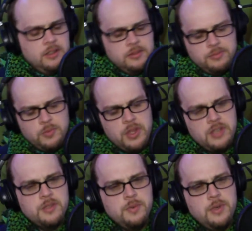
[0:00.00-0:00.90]
where they
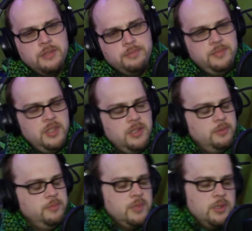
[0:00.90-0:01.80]
just want to,
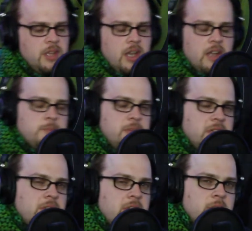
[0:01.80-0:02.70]
do the cosplay
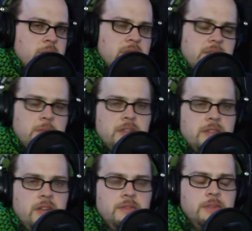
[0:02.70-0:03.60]
thing and play some
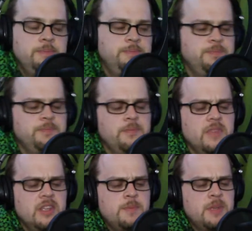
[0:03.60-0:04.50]
Airsoft
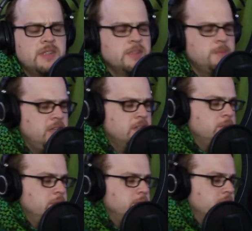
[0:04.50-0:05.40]
as best as
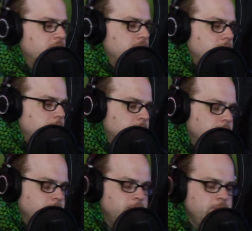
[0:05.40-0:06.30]
possible. So,
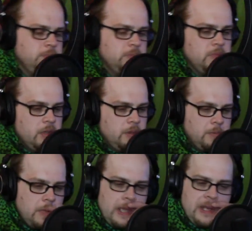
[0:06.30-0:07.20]

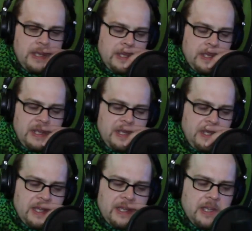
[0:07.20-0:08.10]
any
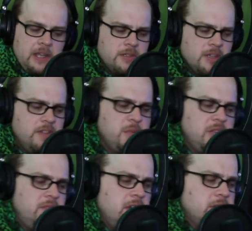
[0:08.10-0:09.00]
Airsoft
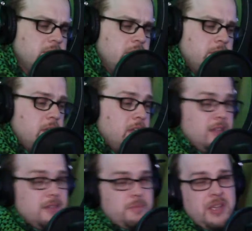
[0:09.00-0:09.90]
manufacturers out there,
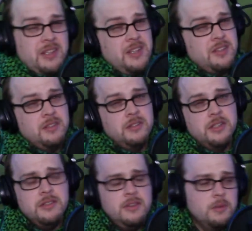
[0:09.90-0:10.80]
guys, pay attention.
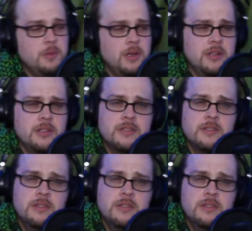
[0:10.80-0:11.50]
Listen to your markets.